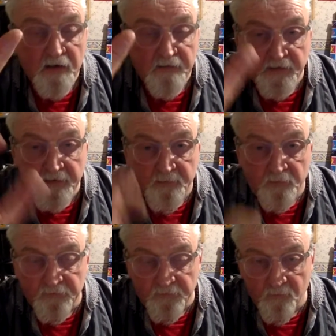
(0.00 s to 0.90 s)
Then you
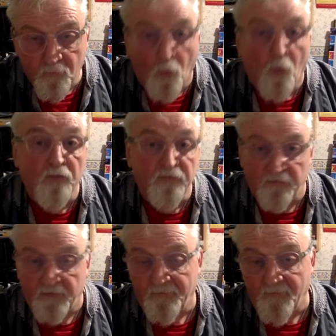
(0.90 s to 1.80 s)
put some water
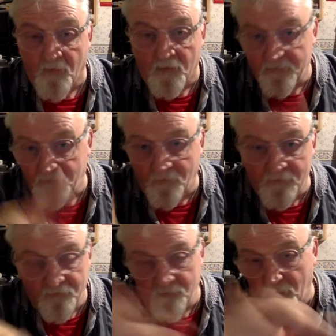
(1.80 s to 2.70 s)
in if you want, because
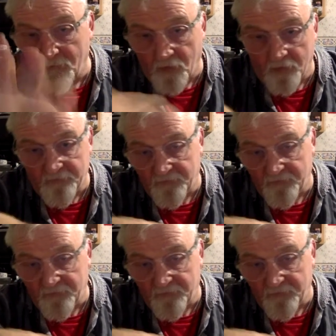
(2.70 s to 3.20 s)
one lot of